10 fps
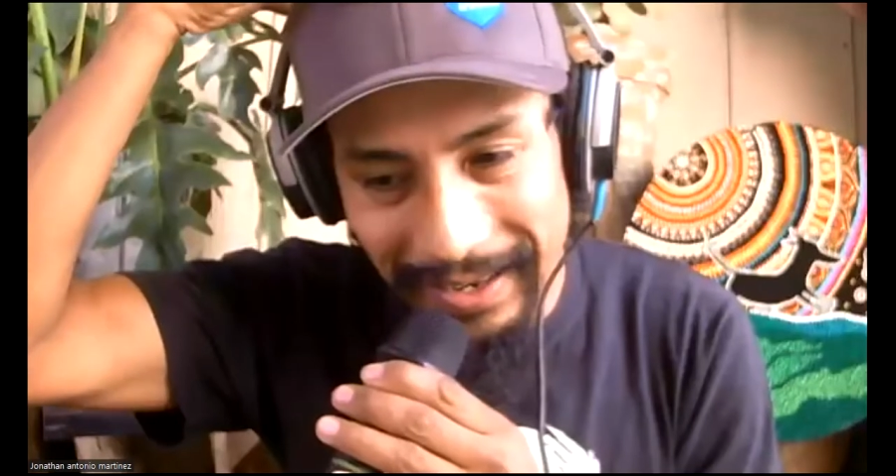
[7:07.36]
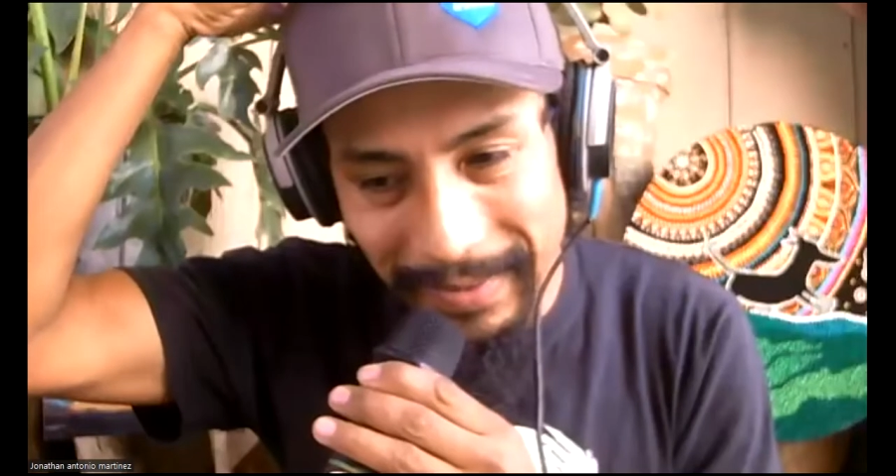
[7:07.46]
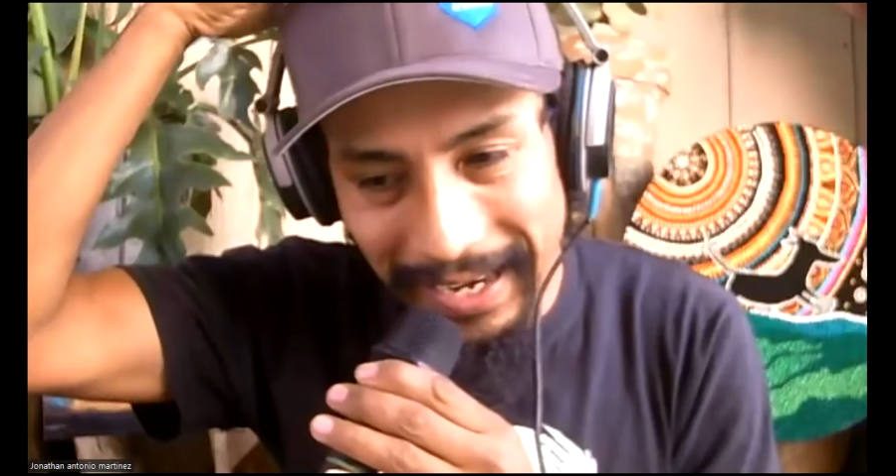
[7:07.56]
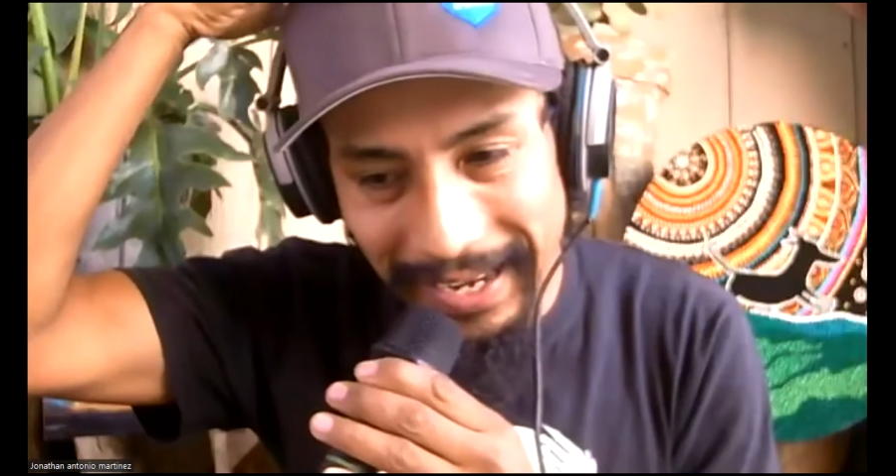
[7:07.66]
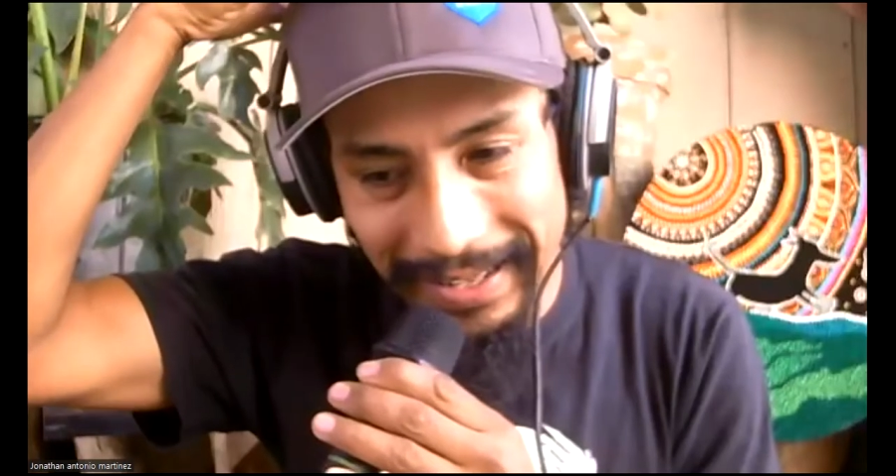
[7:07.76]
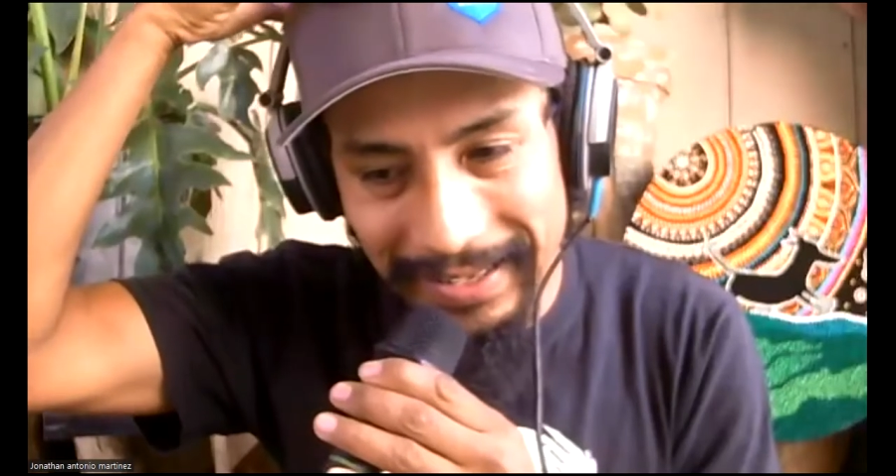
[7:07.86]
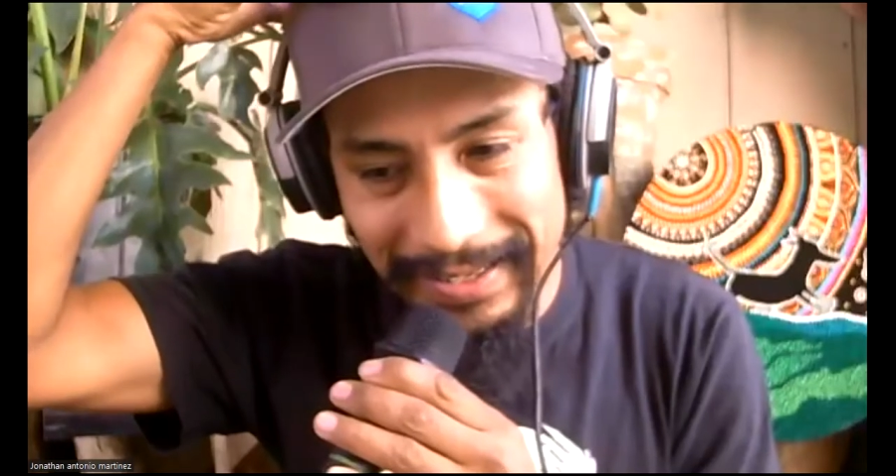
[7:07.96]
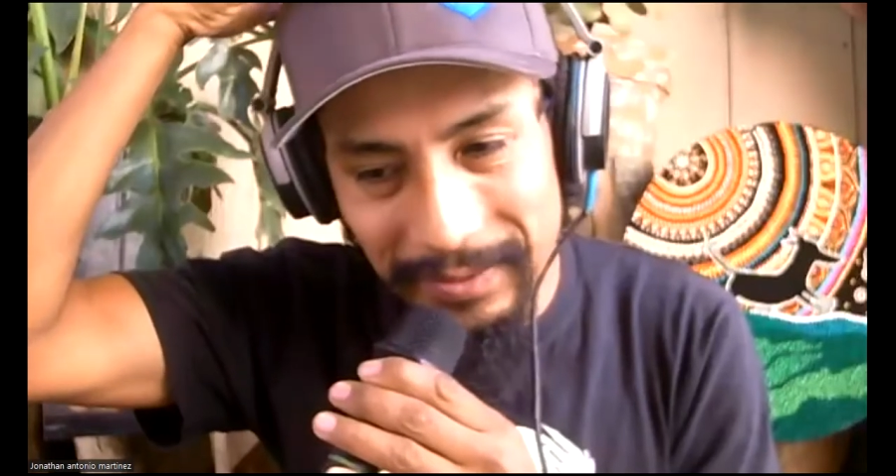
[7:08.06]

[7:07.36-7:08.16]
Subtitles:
in my head in